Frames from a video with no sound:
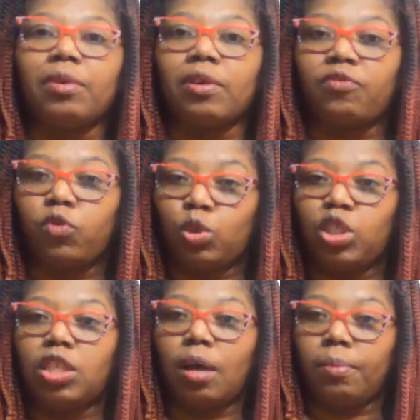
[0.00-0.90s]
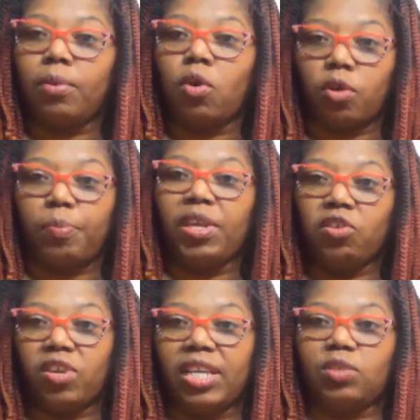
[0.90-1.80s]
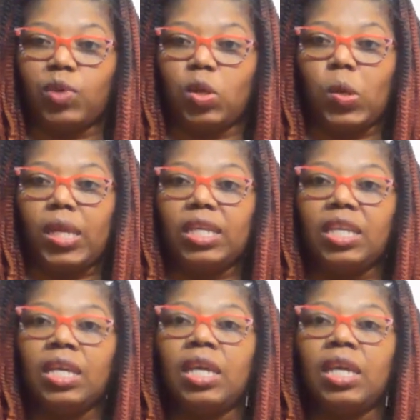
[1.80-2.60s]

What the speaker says: a full stop or a period as we call it,